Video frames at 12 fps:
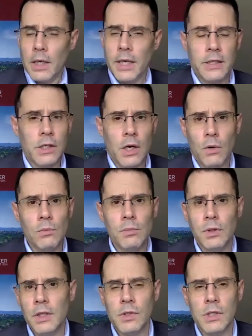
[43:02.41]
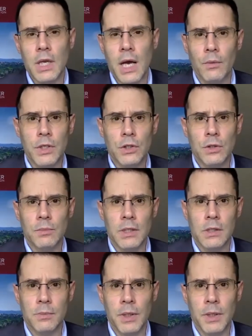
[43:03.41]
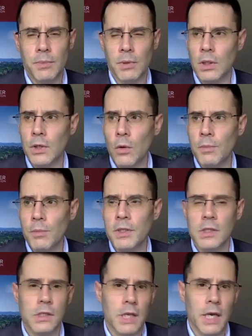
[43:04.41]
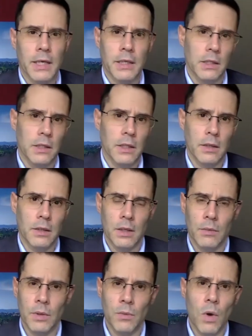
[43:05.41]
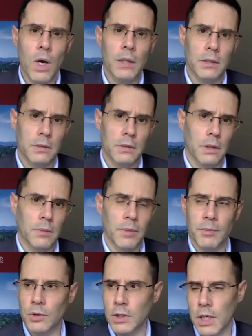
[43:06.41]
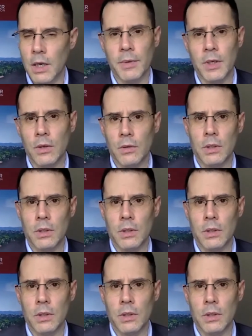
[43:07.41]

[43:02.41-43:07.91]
our own beliefs in how we should be as a people, an open society, that we want people to come here.